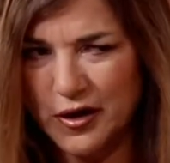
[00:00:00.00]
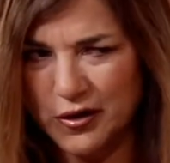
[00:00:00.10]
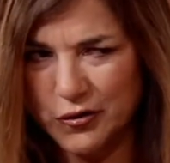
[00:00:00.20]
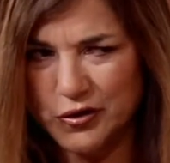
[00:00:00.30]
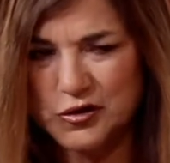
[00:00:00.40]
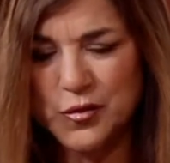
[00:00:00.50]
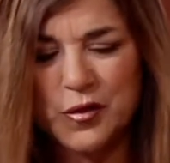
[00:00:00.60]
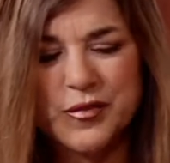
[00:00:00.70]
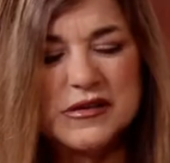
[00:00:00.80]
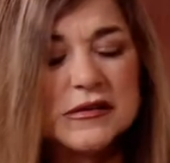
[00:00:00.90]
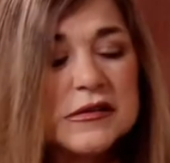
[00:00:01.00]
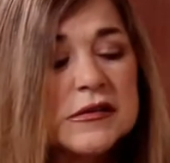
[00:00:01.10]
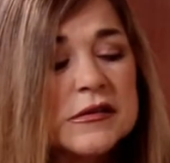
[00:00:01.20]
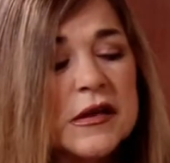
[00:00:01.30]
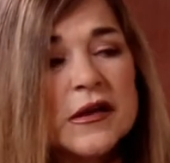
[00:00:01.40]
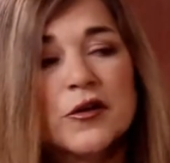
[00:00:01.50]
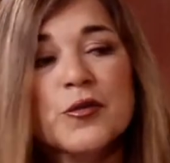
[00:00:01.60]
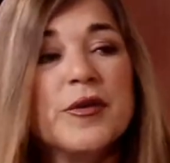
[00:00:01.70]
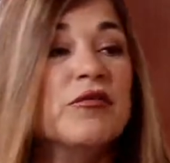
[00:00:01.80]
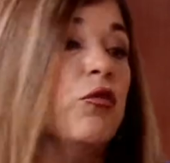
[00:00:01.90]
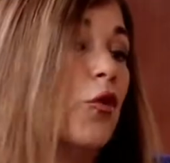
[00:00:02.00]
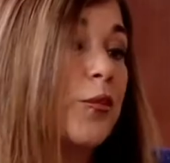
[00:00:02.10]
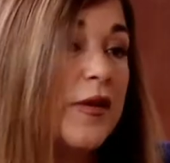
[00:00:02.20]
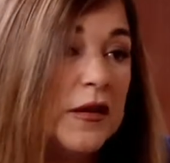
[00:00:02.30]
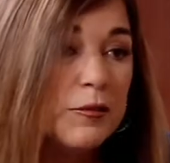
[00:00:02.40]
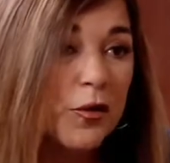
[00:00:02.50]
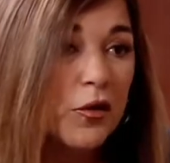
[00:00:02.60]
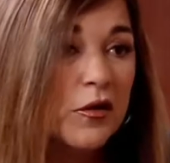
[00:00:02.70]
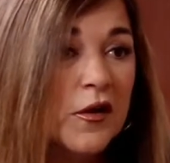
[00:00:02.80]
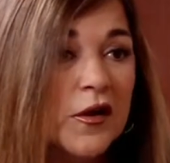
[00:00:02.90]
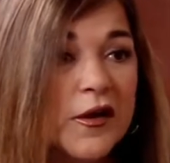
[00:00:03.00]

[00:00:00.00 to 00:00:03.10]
I own a small business. It could be 4 people.